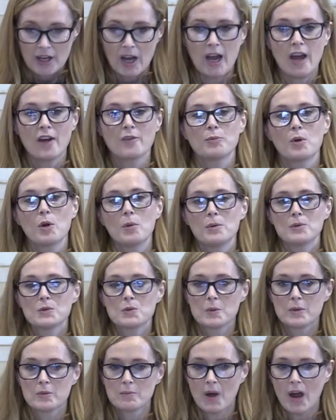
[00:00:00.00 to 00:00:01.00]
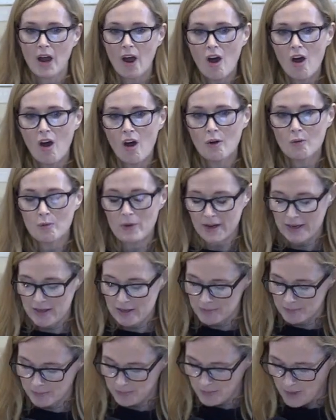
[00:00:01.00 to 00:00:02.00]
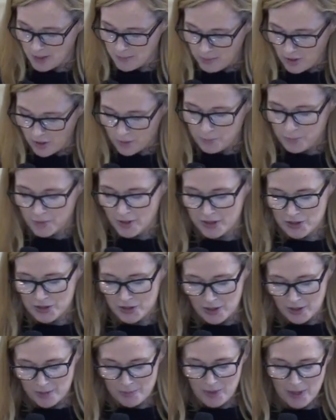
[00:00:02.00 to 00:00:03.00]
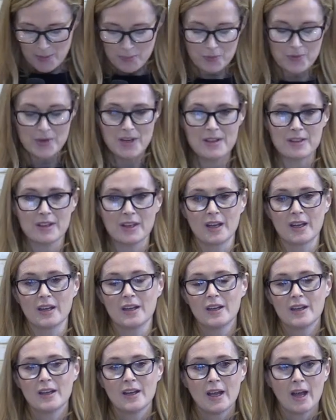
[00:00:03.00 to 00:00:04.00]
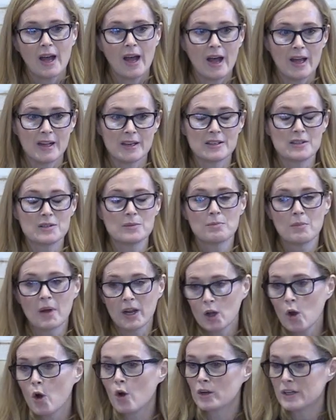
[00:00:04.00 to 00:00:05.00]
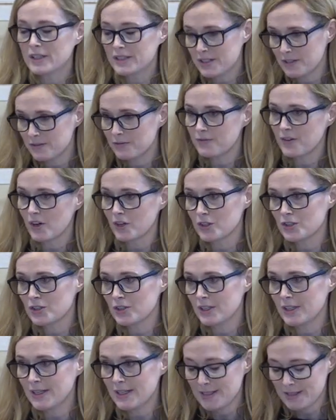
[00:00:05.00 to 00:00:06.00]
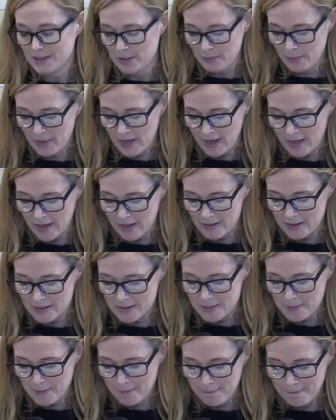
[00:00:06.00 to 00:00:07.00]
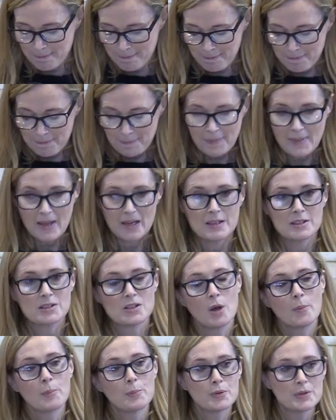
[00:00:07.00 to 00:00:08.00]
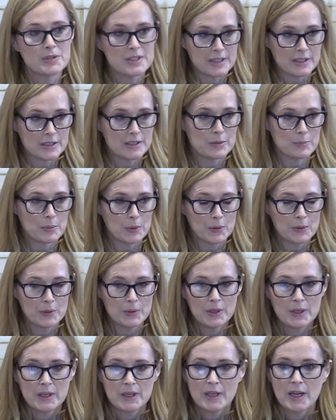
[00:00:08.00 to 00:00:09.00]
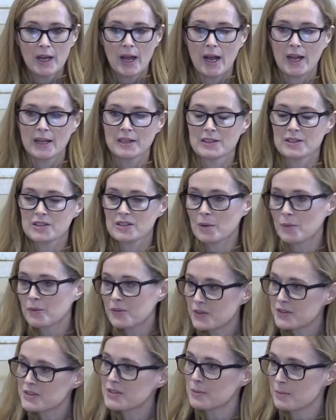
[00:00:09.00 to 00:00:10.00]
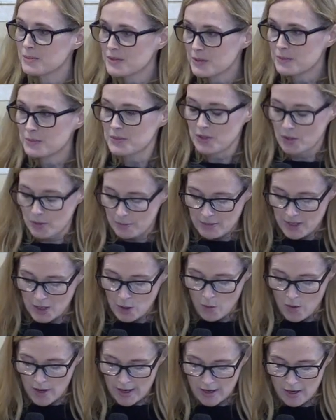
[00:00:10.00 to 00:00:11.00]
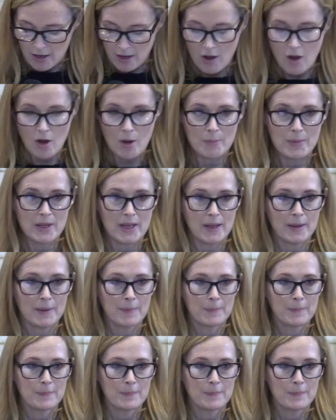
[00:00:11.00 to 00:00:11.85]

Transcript: I have problems with my heart rate, my blood pressure, my breathing, and my cognitive function is impaired. It's unpredictable, and some of the symptoms can be quite alarming.